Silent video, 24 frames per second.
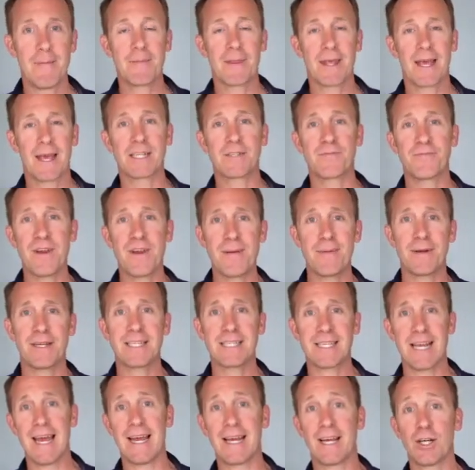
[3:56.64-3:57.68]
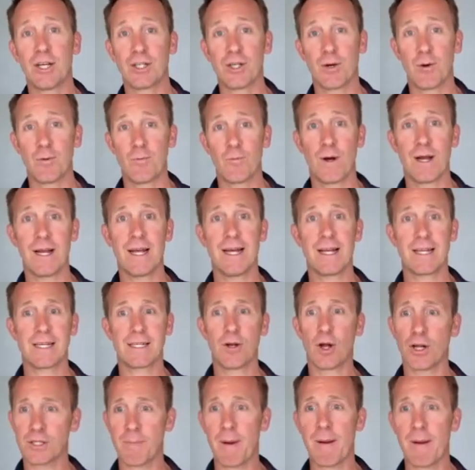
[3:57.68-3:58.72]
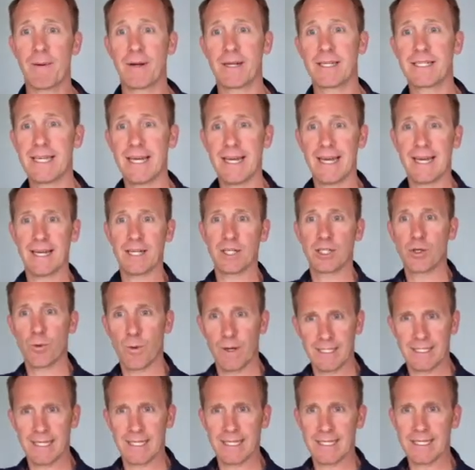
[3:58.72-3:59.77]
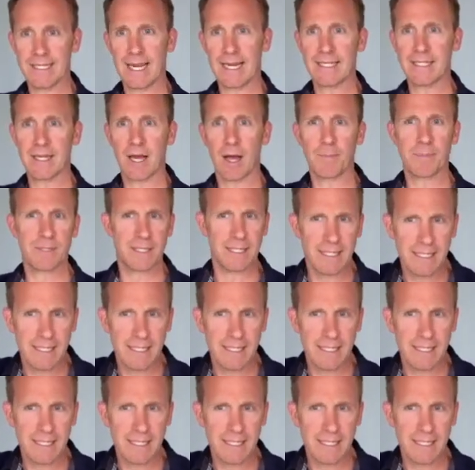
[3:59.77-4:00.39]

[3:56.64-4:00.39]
As Phoebe's saying, where lots of people are sitting in twisted setups in